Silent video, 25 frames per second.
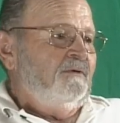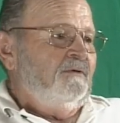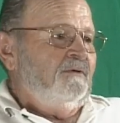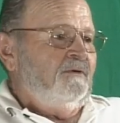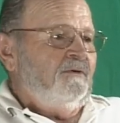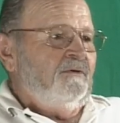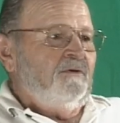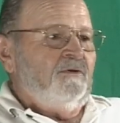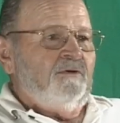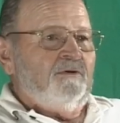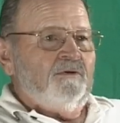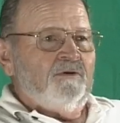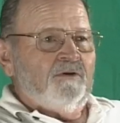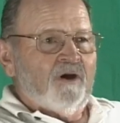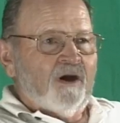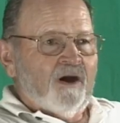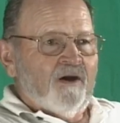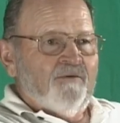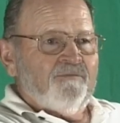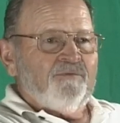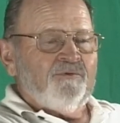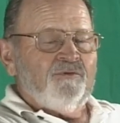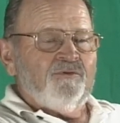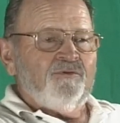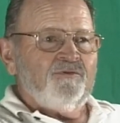an
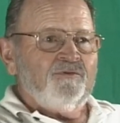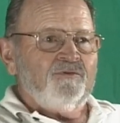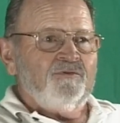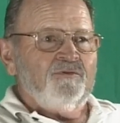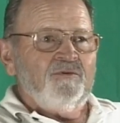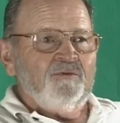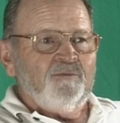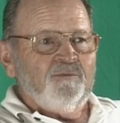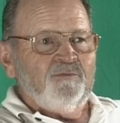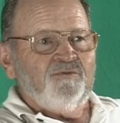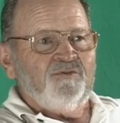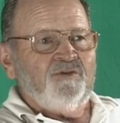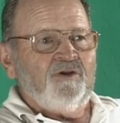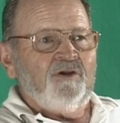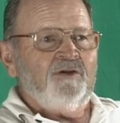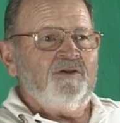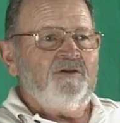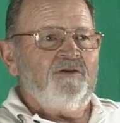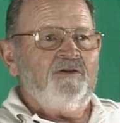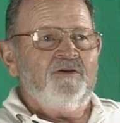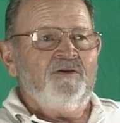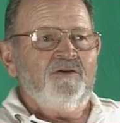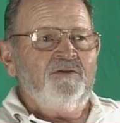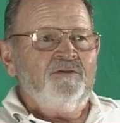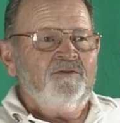office, and you check
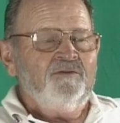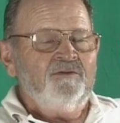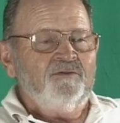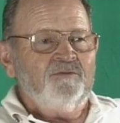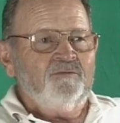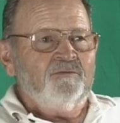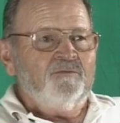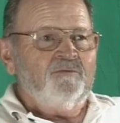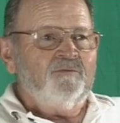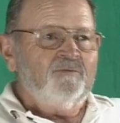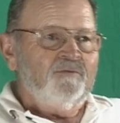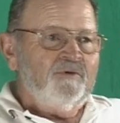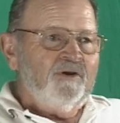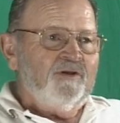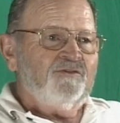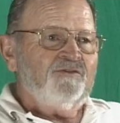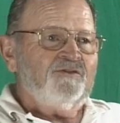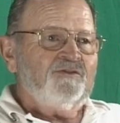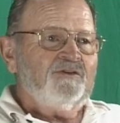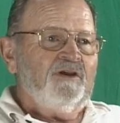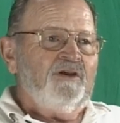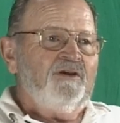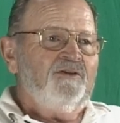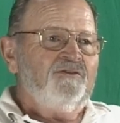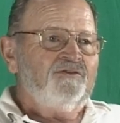in, rent
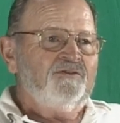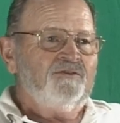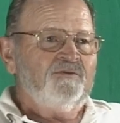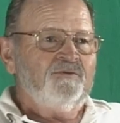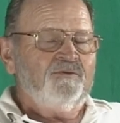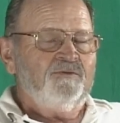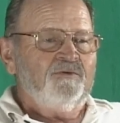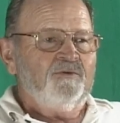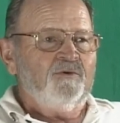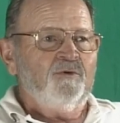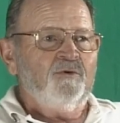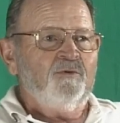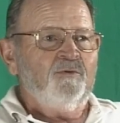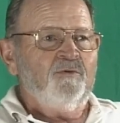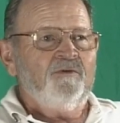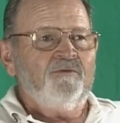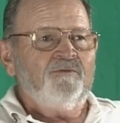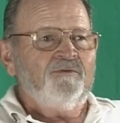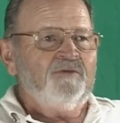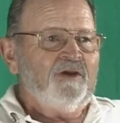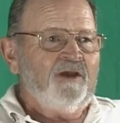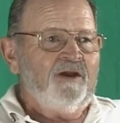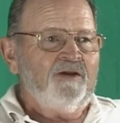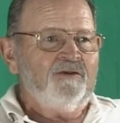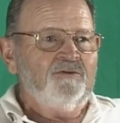skates, if, or
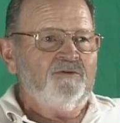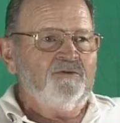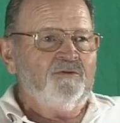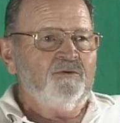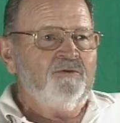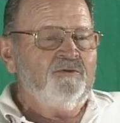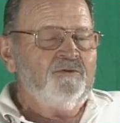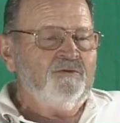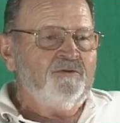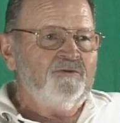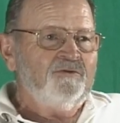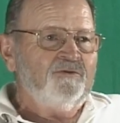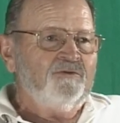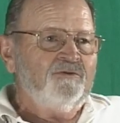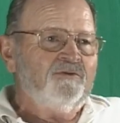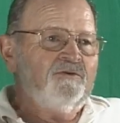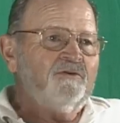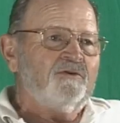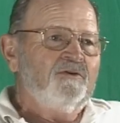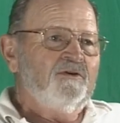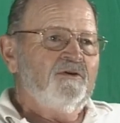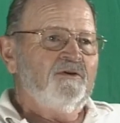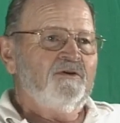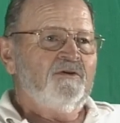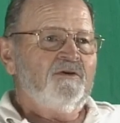if you had your own, you just
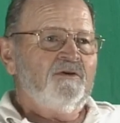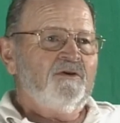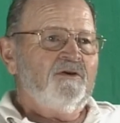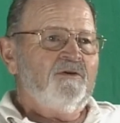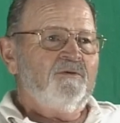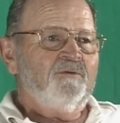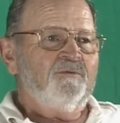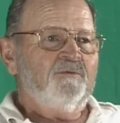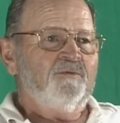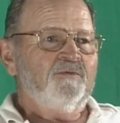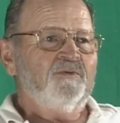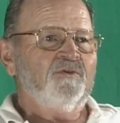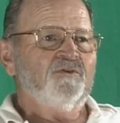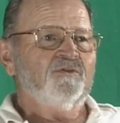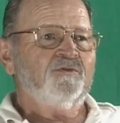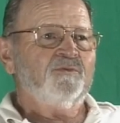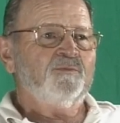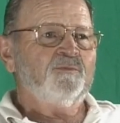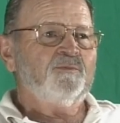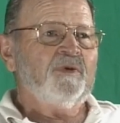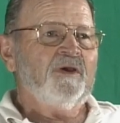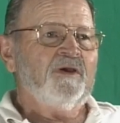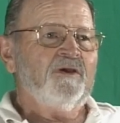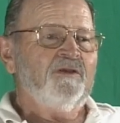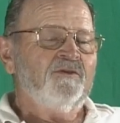
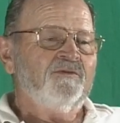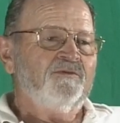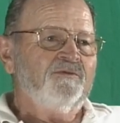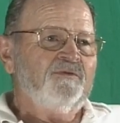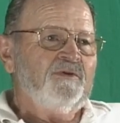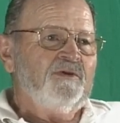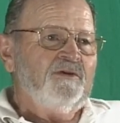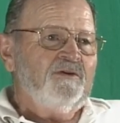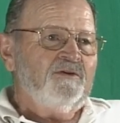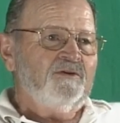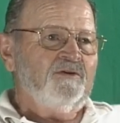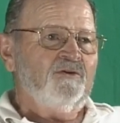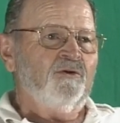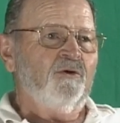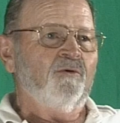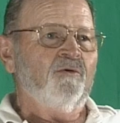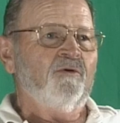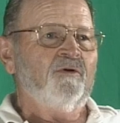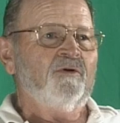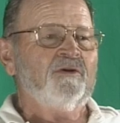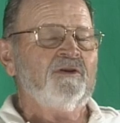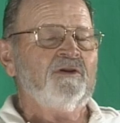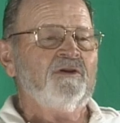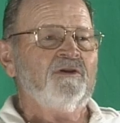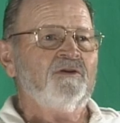just pay the fee and go
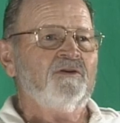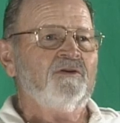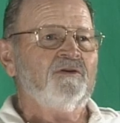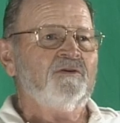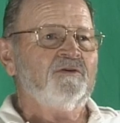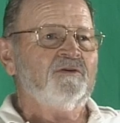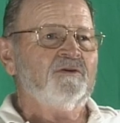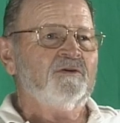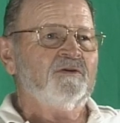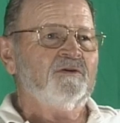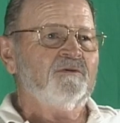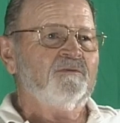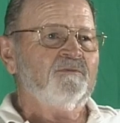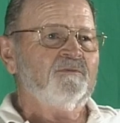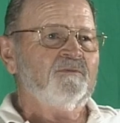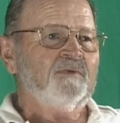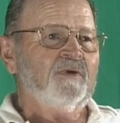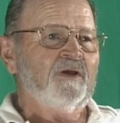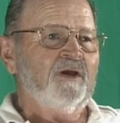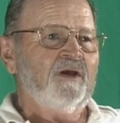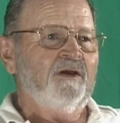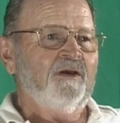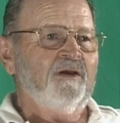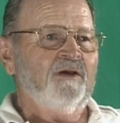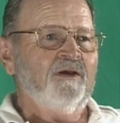on in and uh,
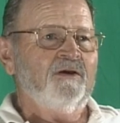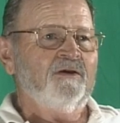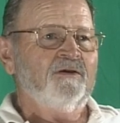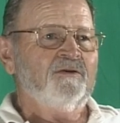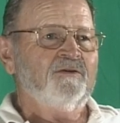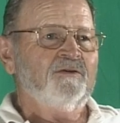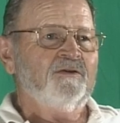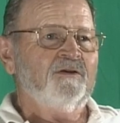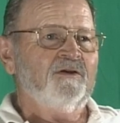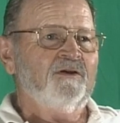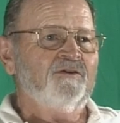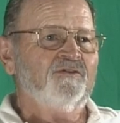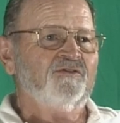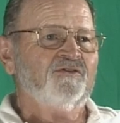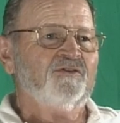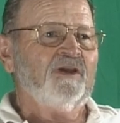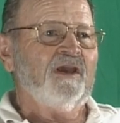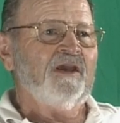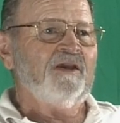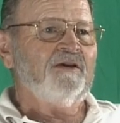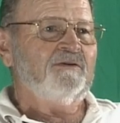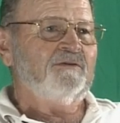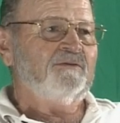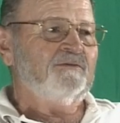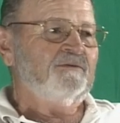and and
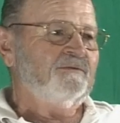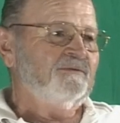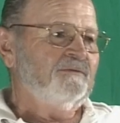skate.